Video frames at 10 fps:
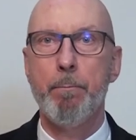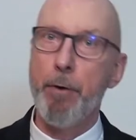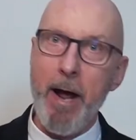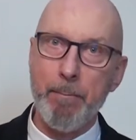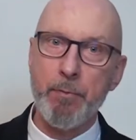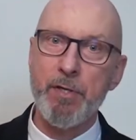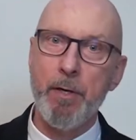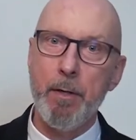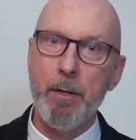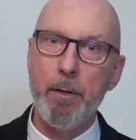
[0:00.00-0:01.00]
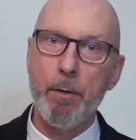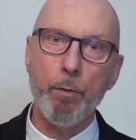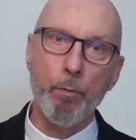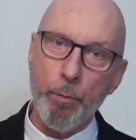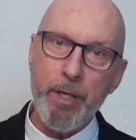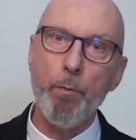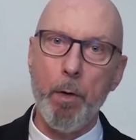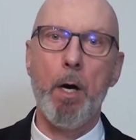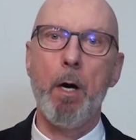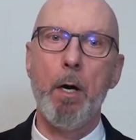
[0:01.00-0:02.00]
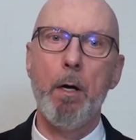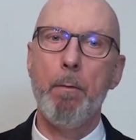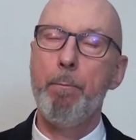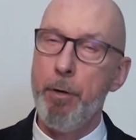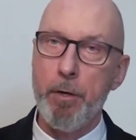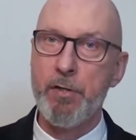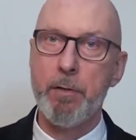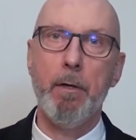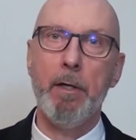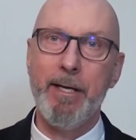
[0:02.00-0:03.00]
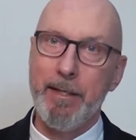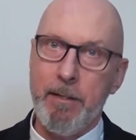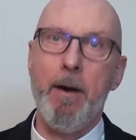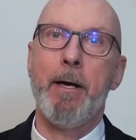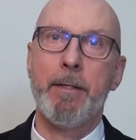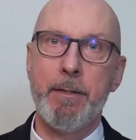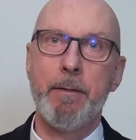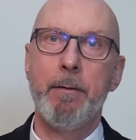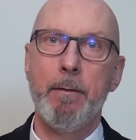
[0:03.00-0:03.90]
Perhaps we were personally attacked.